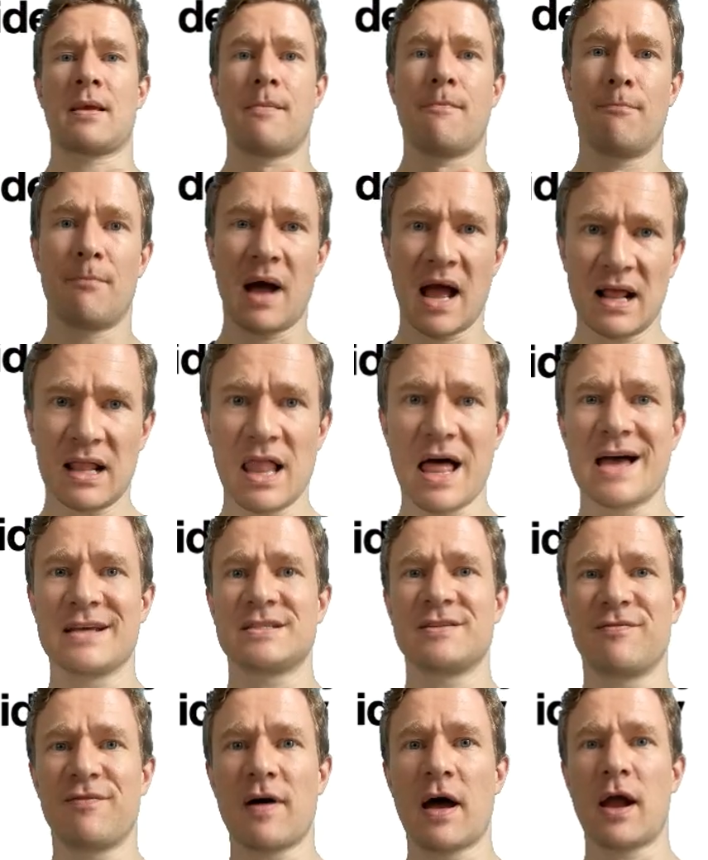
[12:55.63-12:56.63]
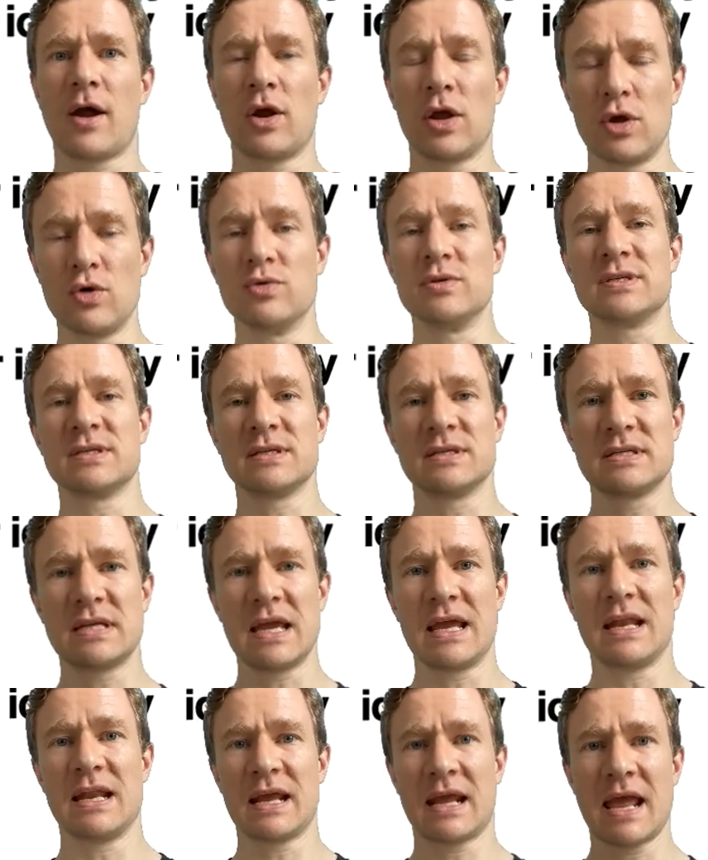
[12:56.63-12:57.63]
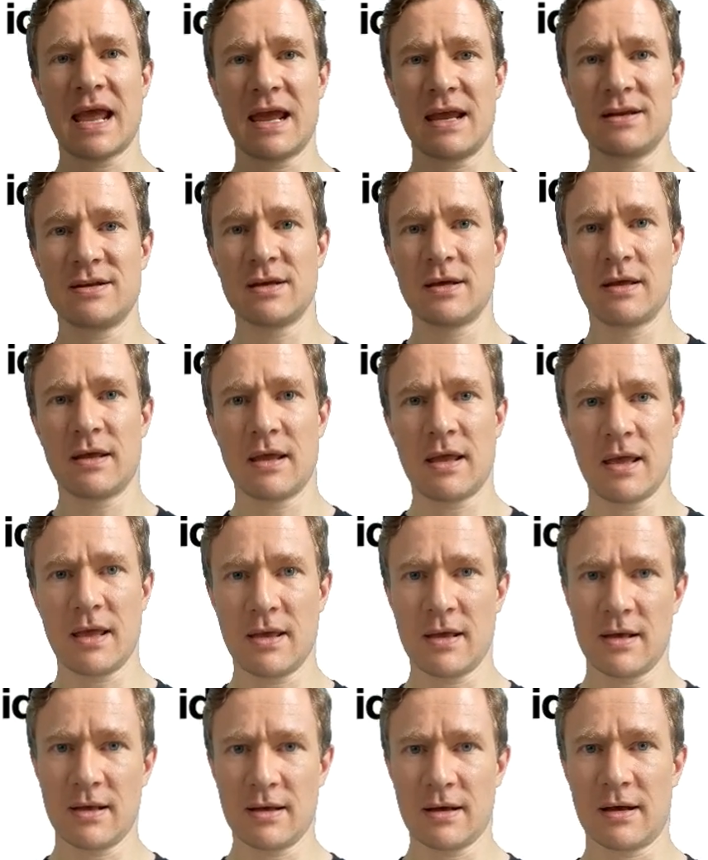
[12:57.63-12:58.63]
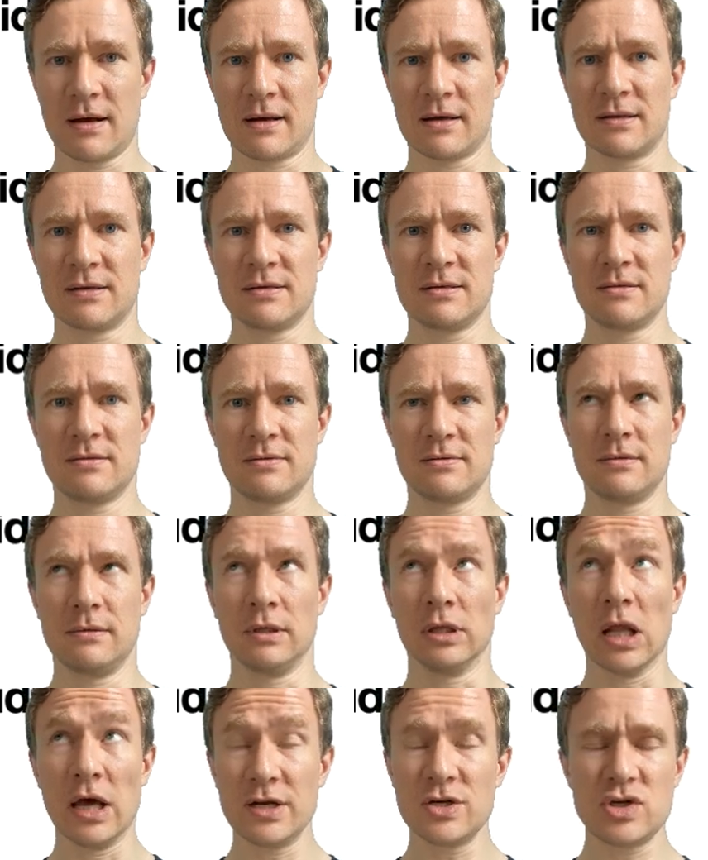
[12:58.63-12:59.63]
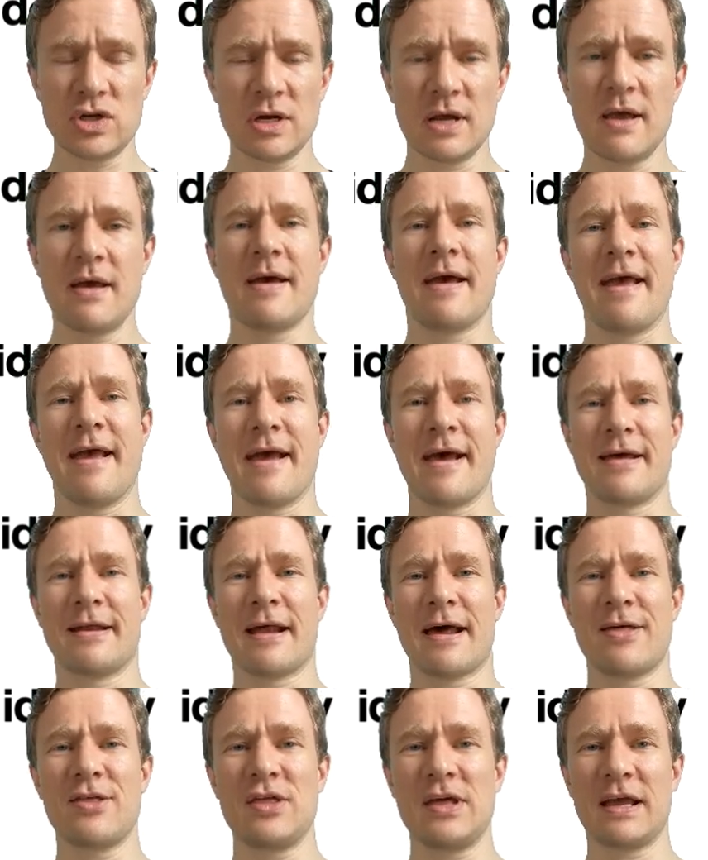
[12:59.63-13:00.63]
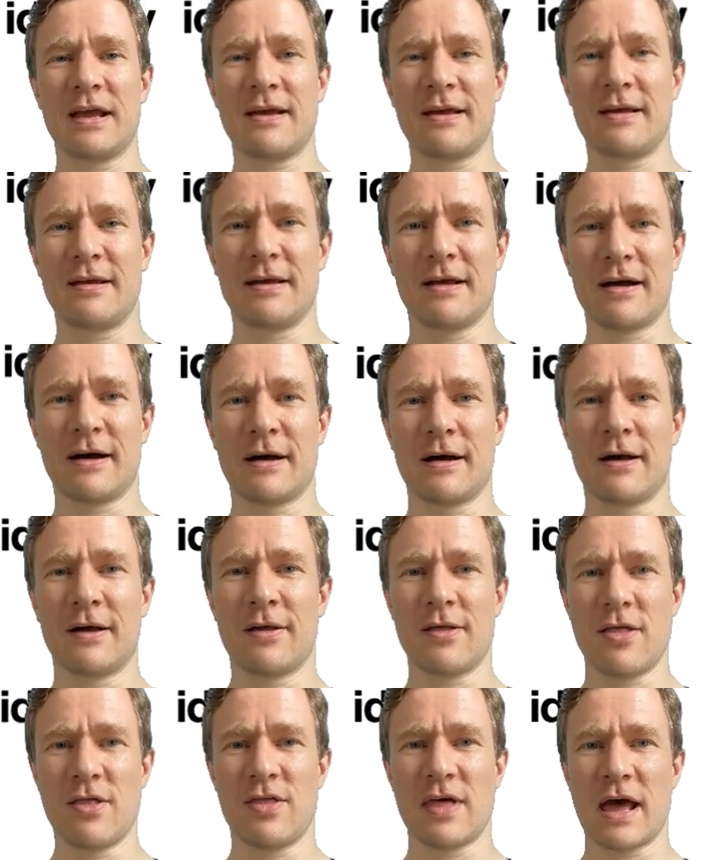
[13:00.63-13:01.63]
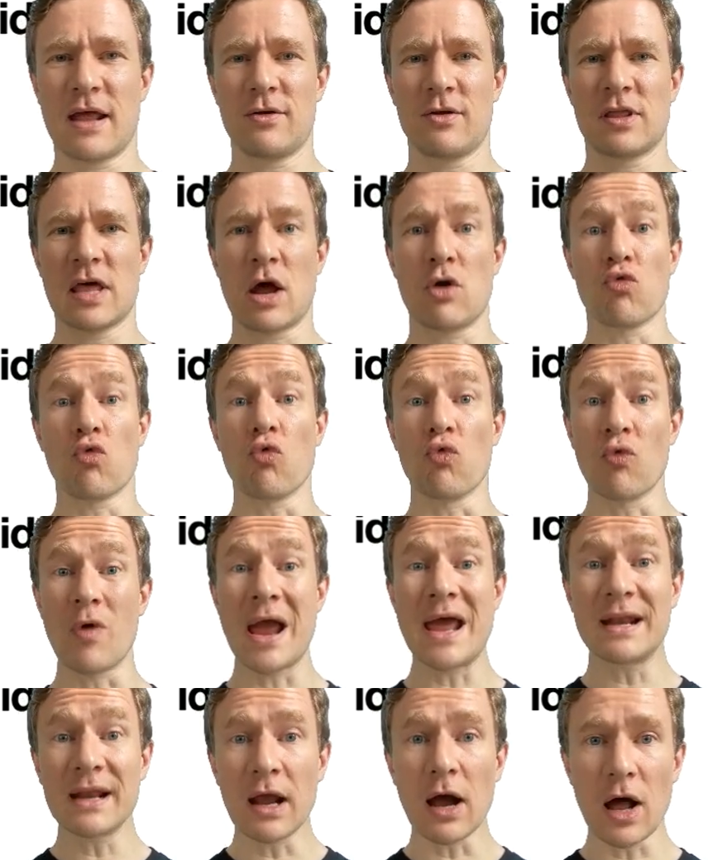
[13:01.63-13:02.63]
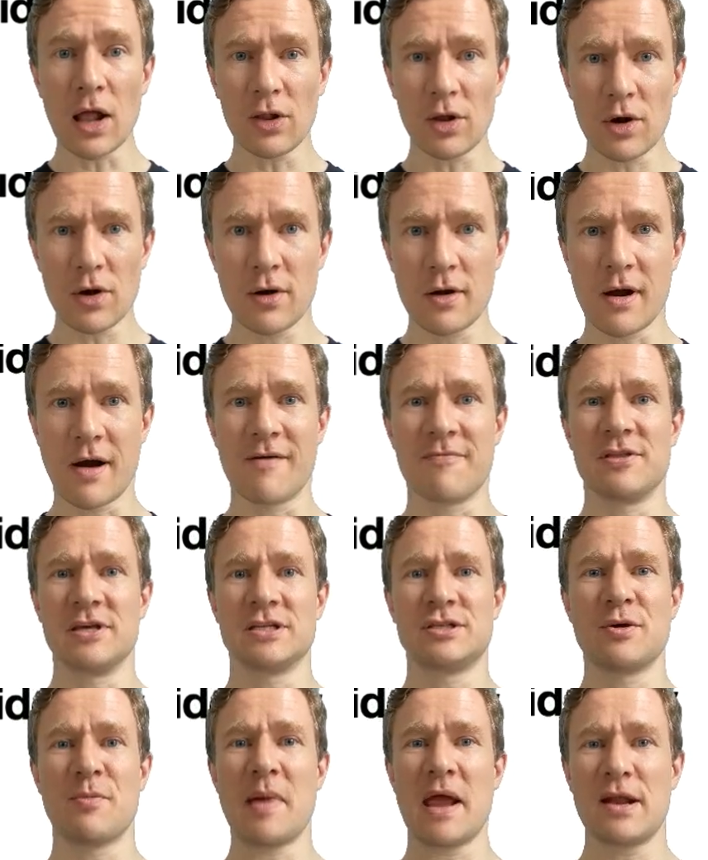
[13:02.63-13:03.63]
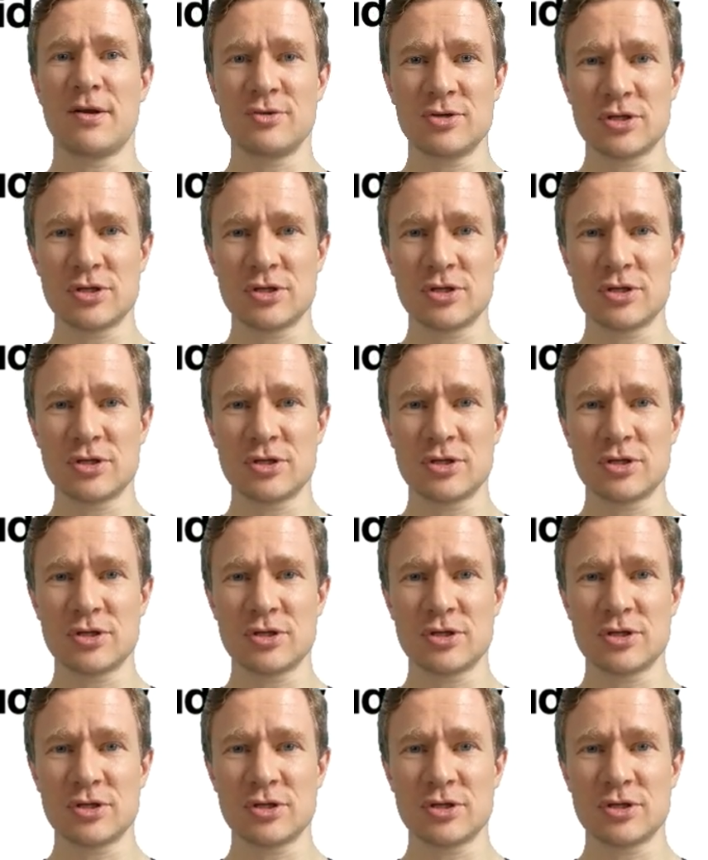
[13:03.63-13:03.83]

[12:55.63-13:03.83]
my classifier uses to indicate uh, lunch. And I think uh, that that red color of the tomato